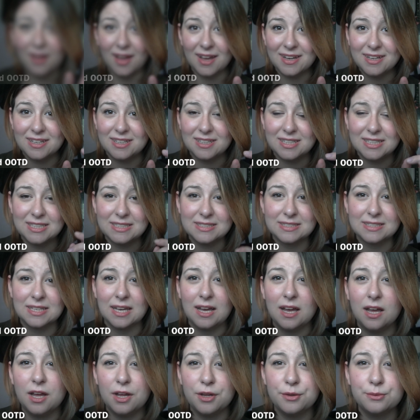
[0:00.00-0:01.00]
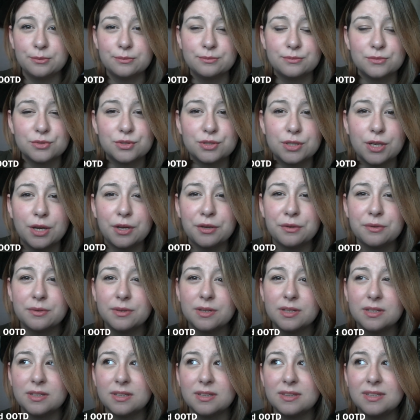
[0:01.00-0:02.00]
Hi guys, so
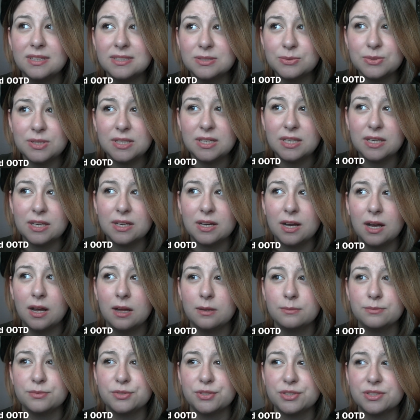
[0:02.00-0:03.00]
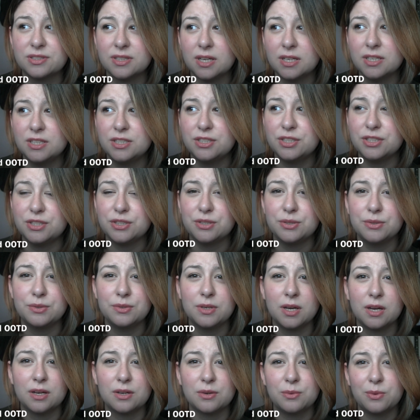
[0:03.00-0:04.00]
this week I'm just gonna do
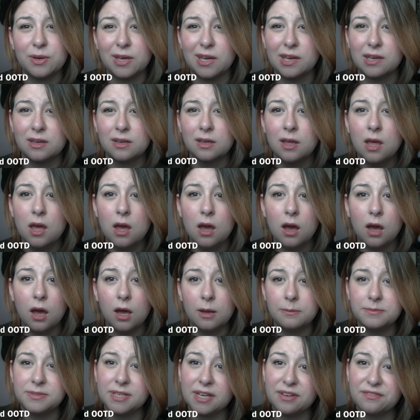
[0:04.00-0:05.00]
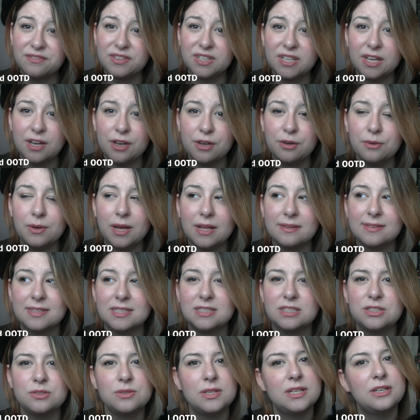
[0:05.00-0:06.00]
a quick update video and
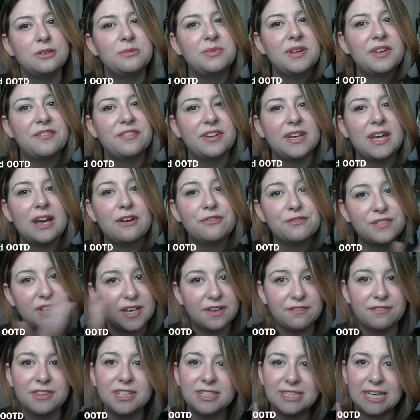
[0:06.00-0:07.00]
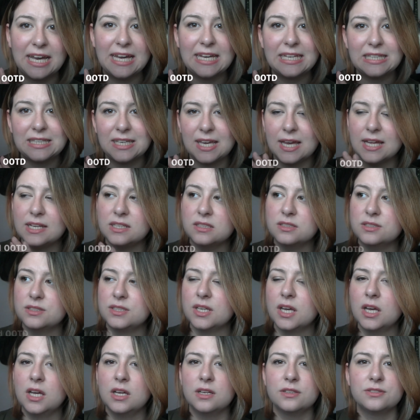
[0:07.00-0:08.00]
then do a little bit of an outfit of the day at the end
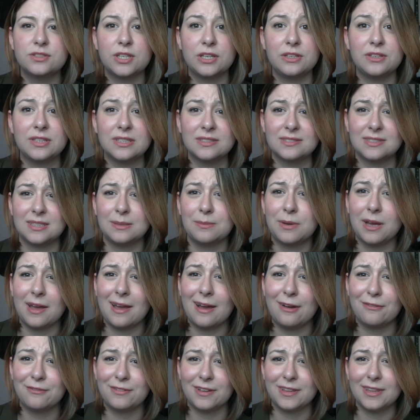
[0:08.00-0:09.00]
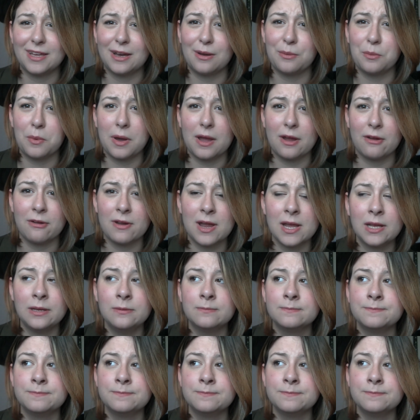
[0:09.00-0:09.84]
so you can see my outfit that I'm wearing.